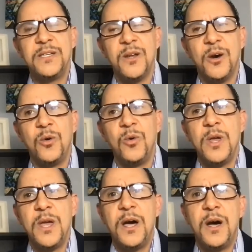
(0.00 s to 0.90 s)
know,
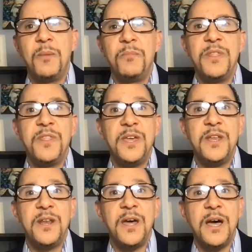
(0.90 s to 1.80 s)
but
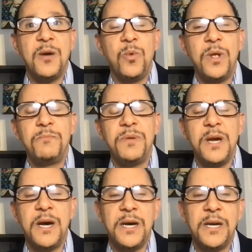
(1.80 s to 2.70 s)
then I went
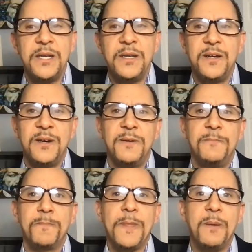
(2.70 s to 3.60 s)
behind or